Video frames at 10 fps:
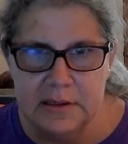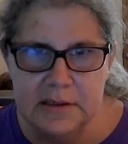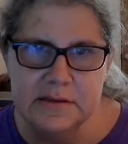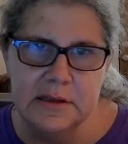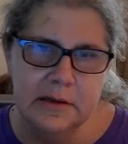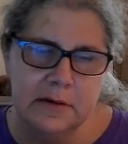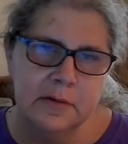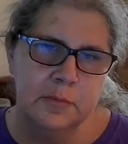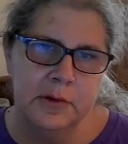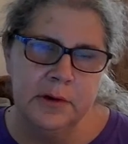He's sitting on the
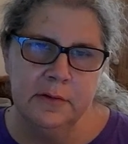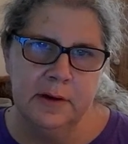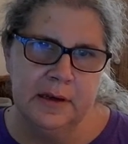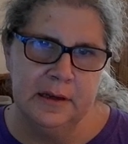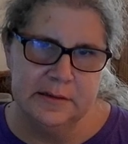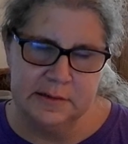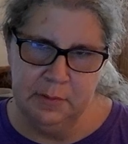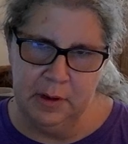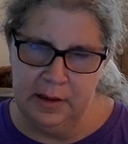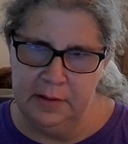printer right next to
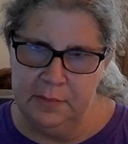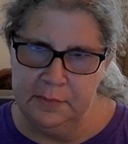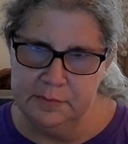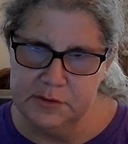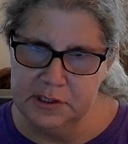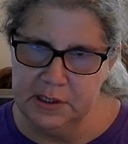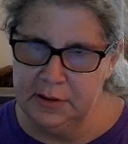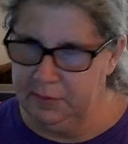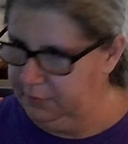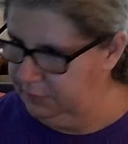my chair.
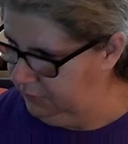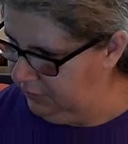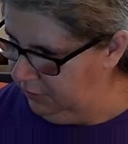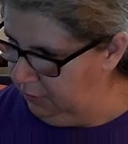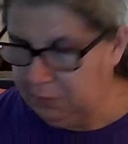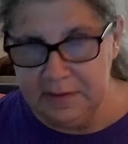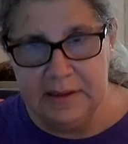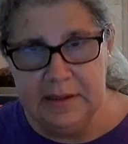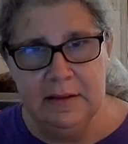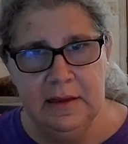One thing
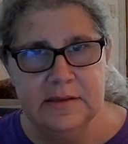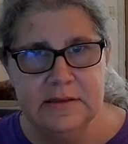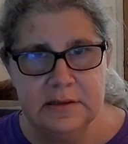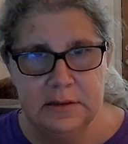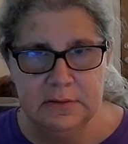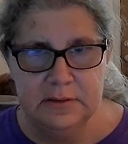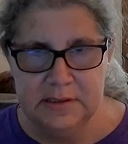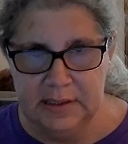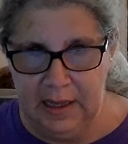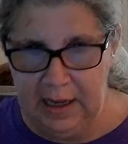he likes to do is to
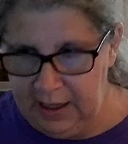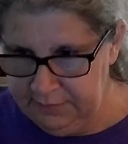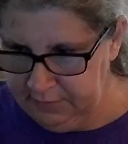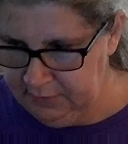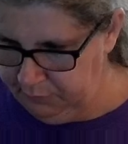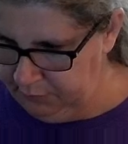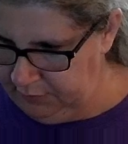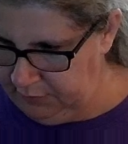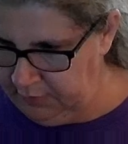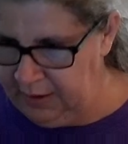get half in the
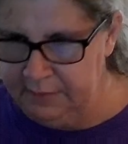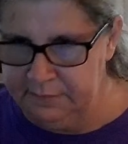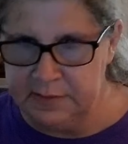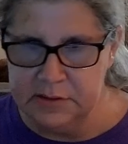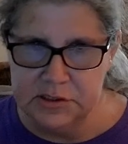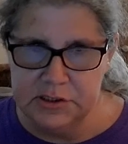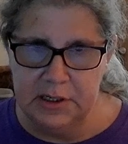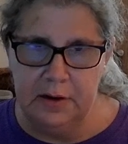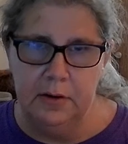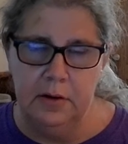printer and half in the
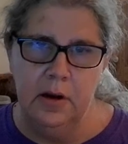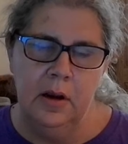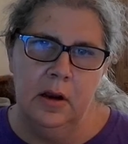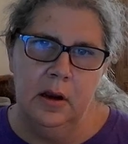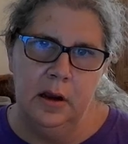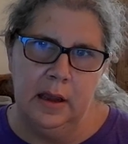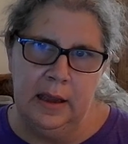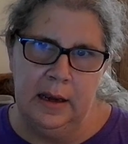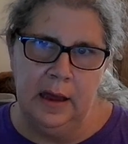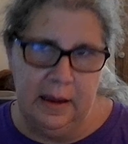chair.
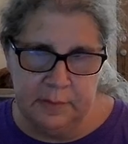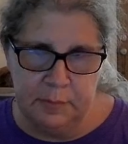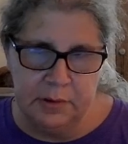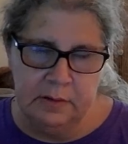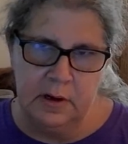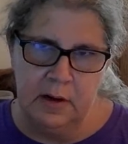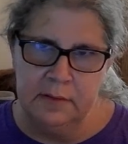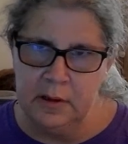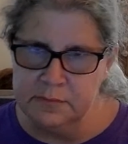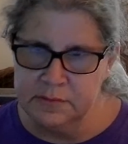And I have the printer covered
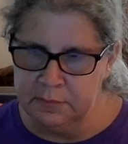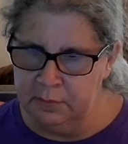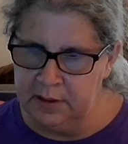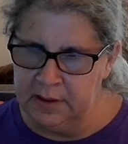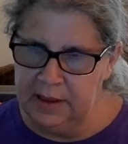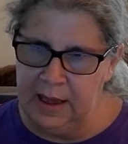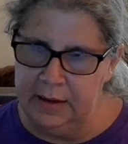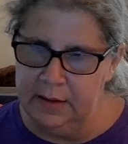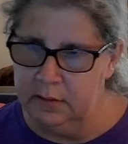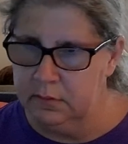up so it won't get cat
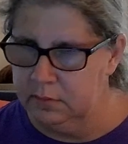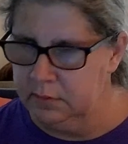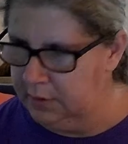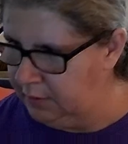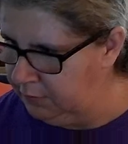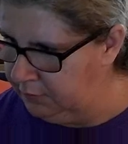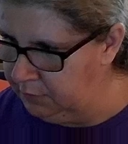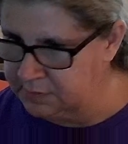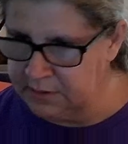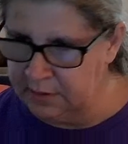hair. You know, it
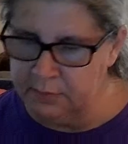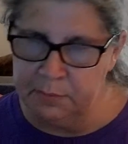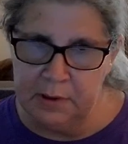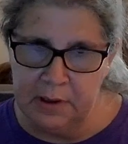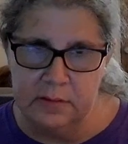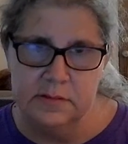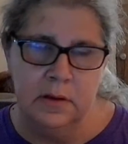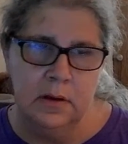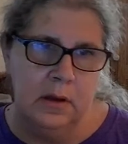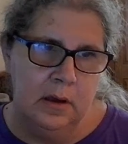was $100.
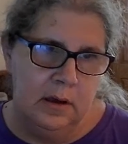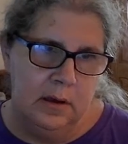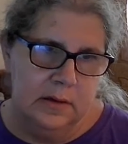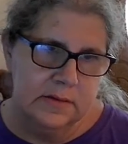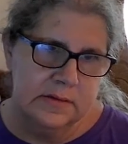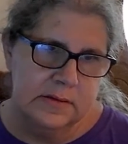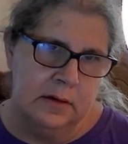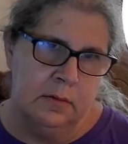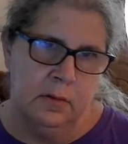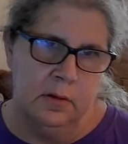So,